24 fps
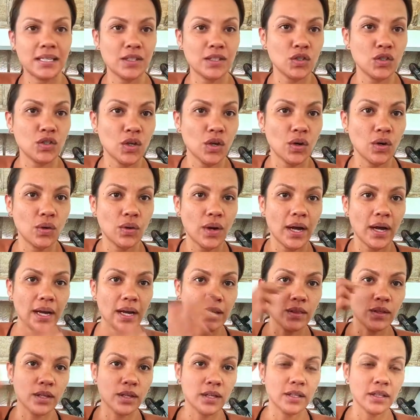and so
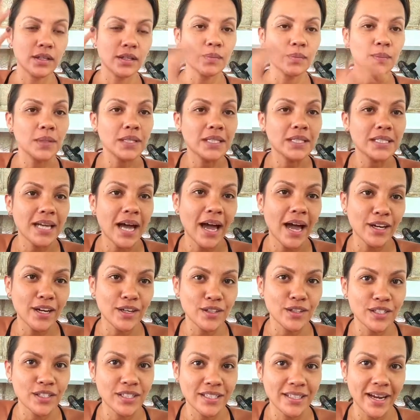I look a little bit
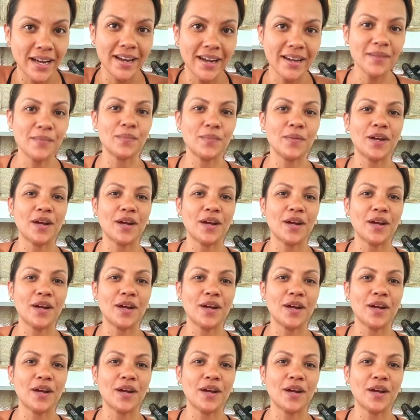tired today,